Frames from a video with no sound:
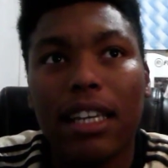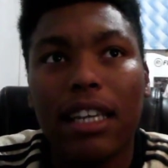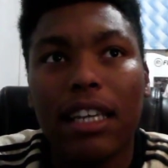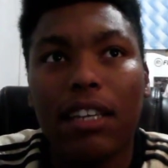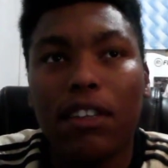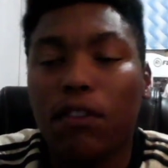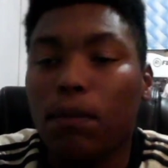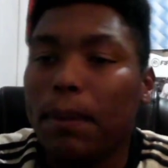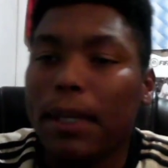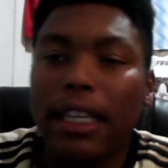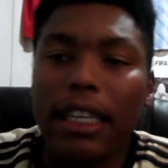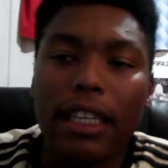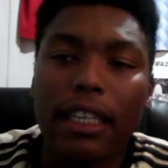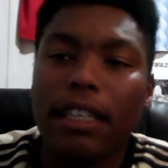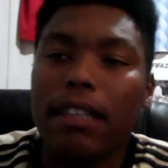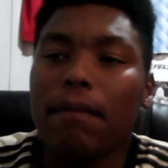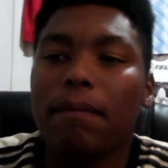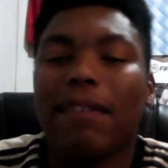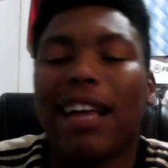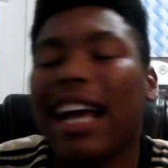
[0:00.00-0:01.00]
Speed,
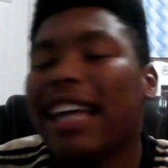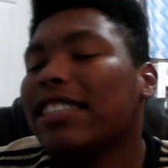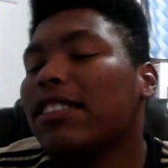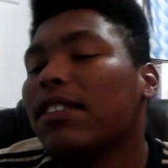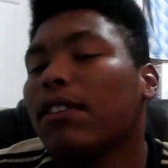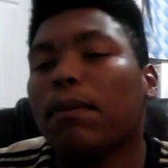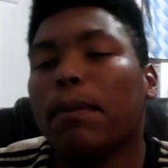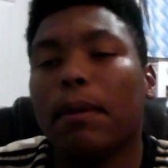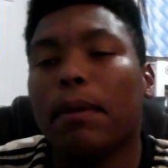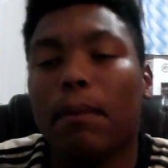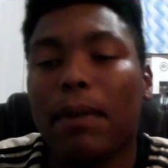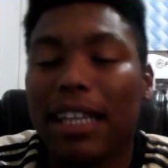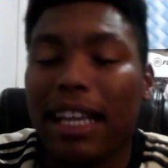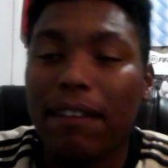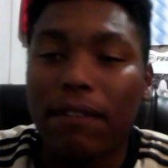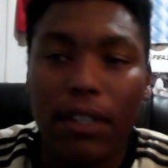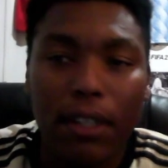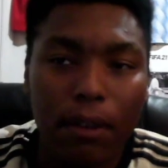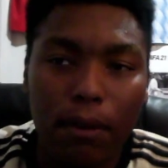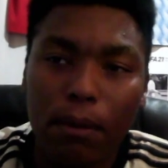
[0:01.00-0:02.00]
ISO Speed,
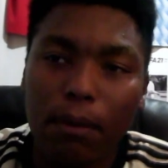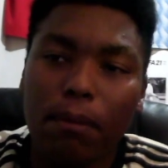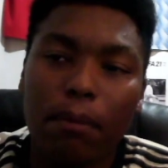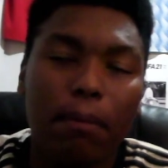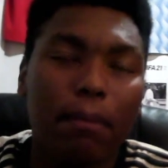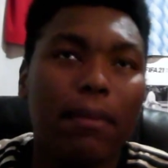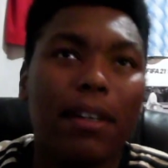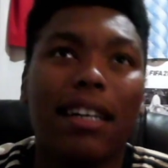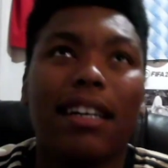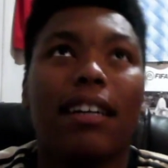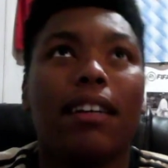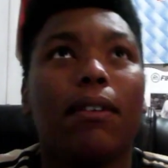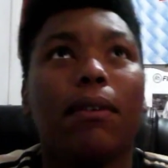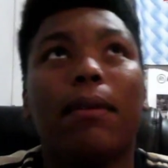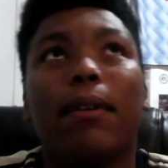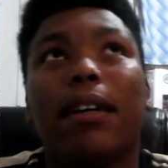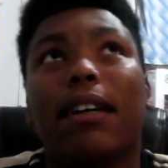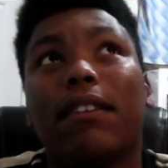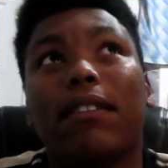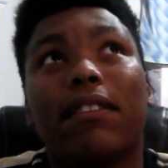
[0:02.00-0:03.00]
whatever. Who
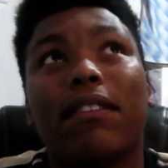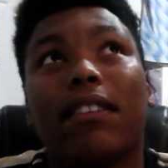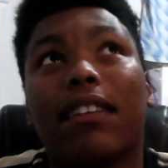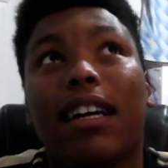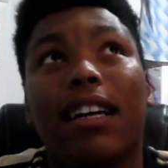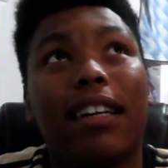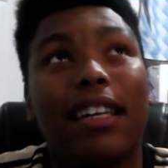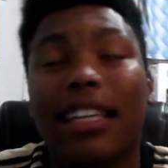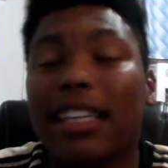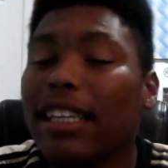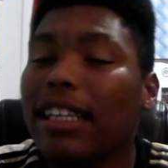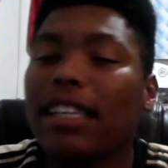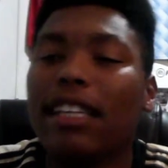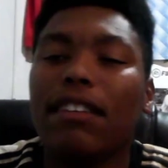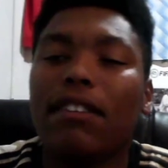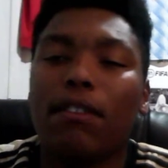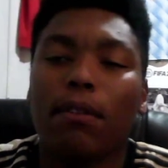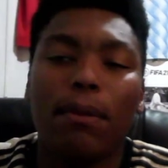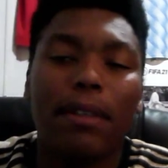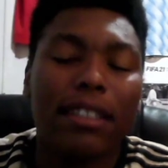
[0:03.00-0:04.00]
else? Any of these
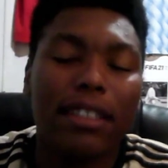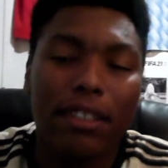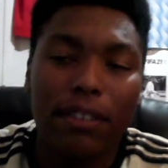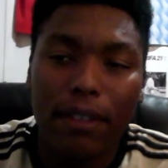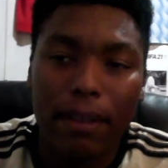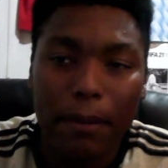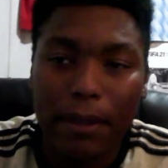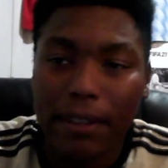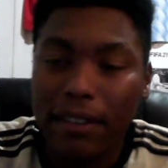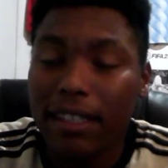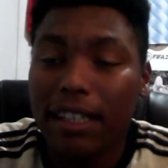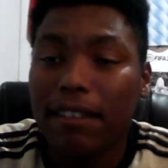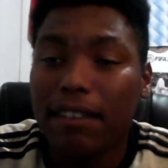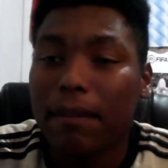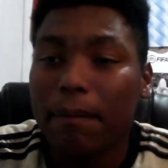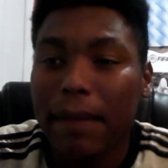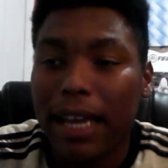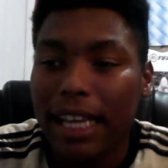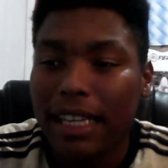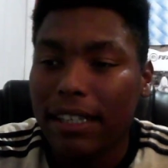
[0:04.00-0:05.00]
Twitch streamers, it doesn't
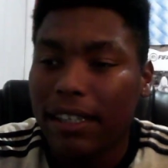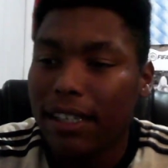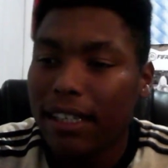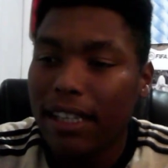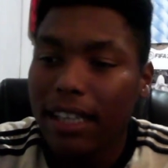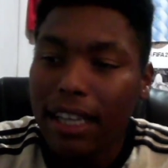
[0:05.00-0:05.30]
matter.